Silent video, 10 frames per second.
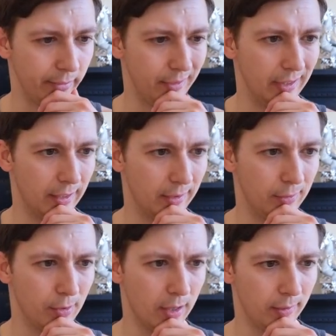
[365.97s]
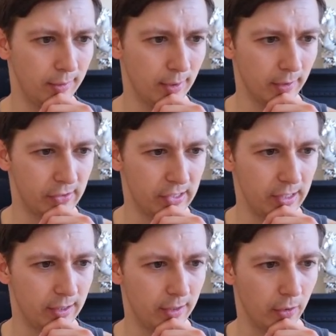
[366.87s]
Like, you can
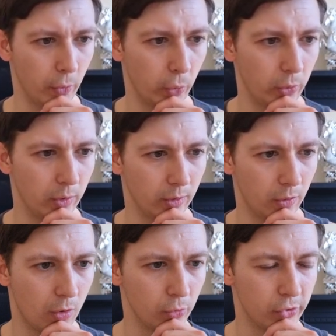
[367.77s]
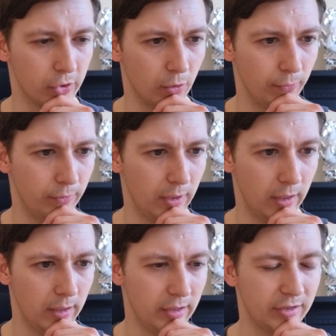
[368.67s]
see here rows of
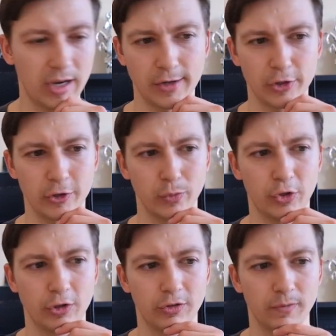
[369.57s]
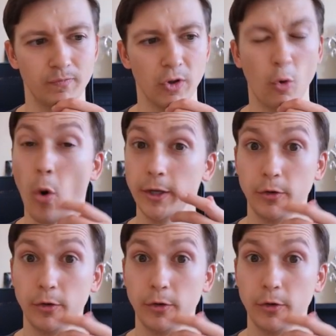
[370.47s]
the extractions, which is quite